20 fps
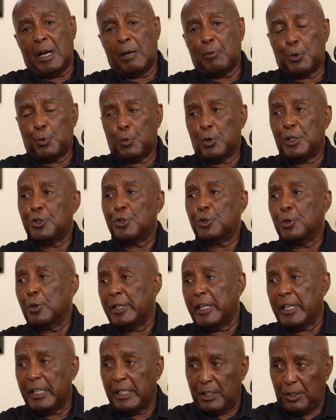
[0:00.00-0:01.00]
was once your
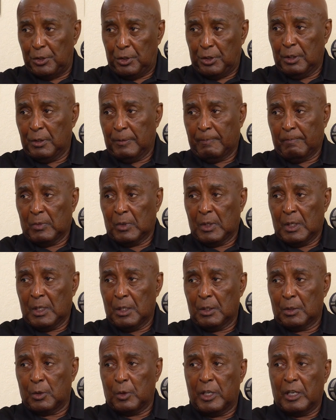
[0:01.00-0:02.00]
age,
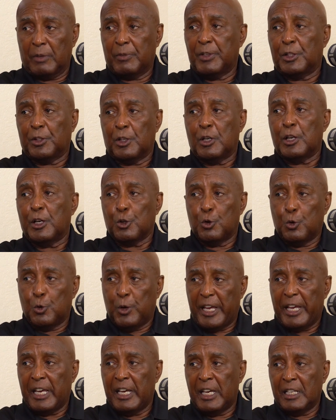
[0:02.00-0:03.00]
so every thought you
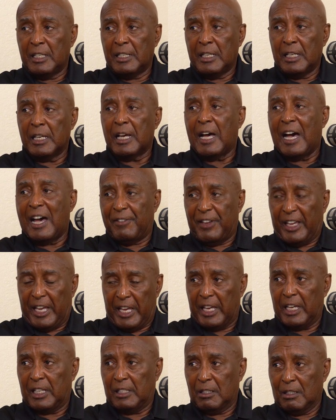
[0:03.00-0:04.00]
had, I've had.